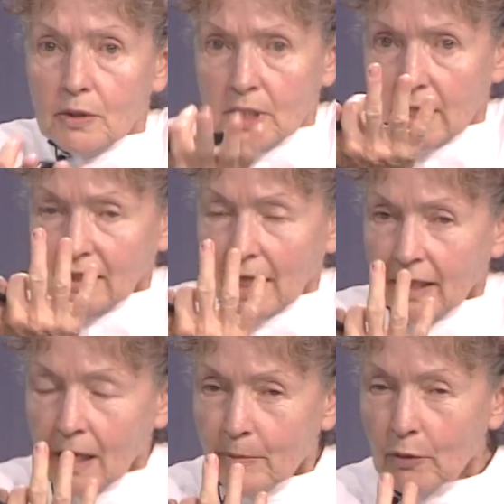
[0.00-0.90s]

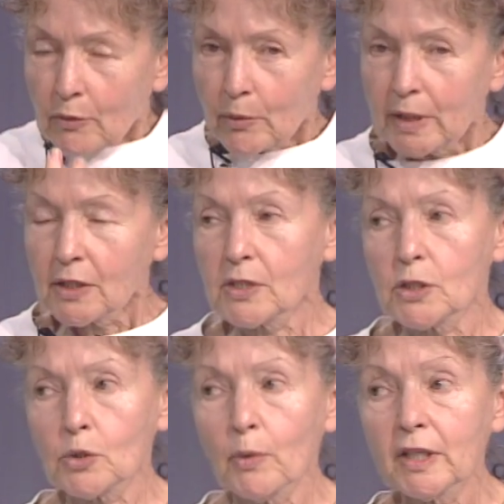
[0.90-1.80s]
sunlight coming through windows
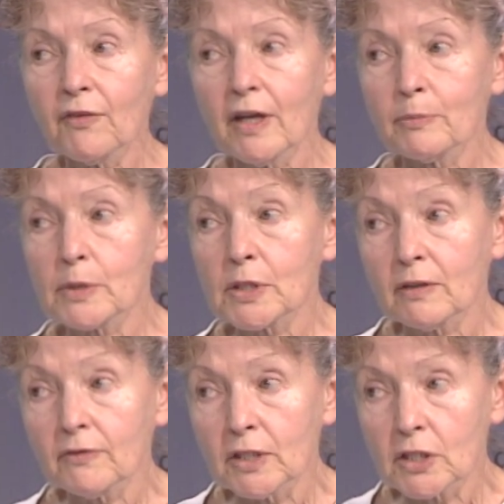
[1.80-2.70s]
is
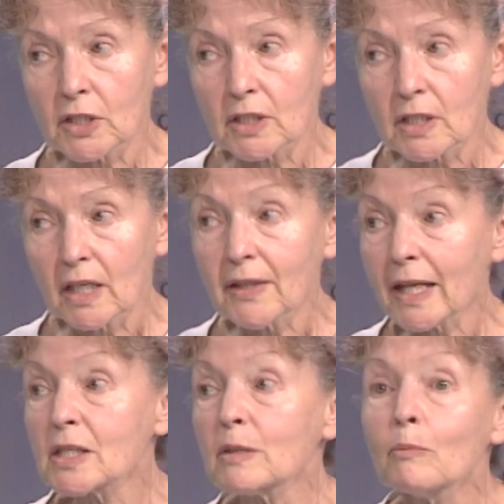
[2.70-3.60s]
25% efficient, and
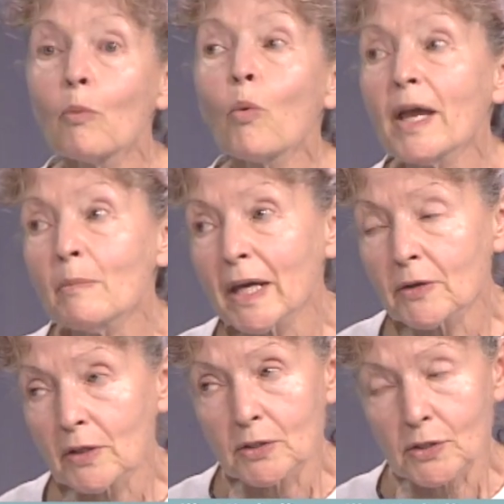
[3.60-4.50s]
that's way
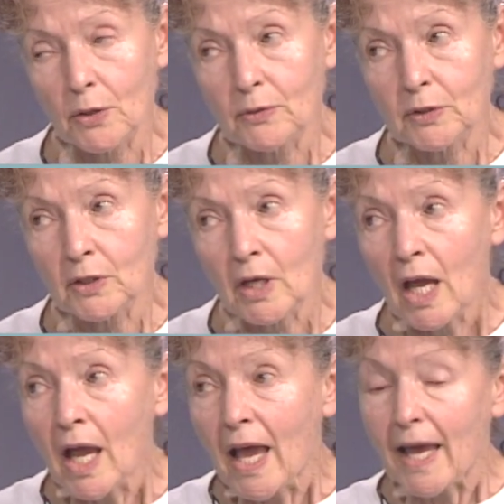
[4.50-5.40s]
better than solar.
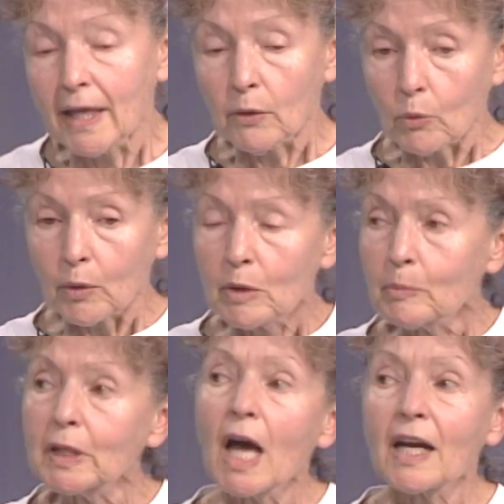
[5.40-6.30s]
And when we
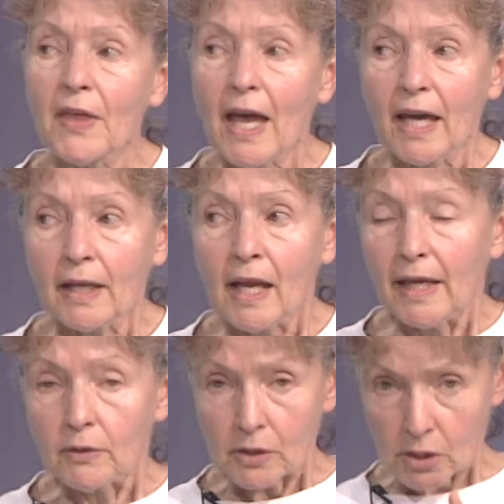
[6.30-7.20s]
block that,
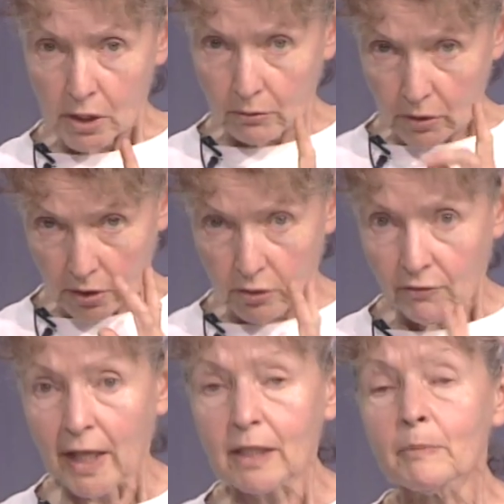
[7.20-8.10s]
and so
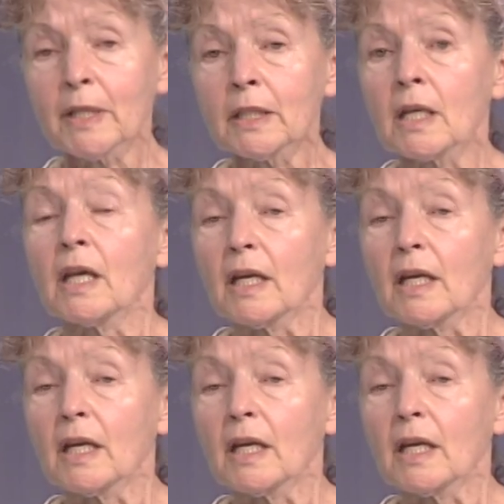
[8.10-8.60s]
development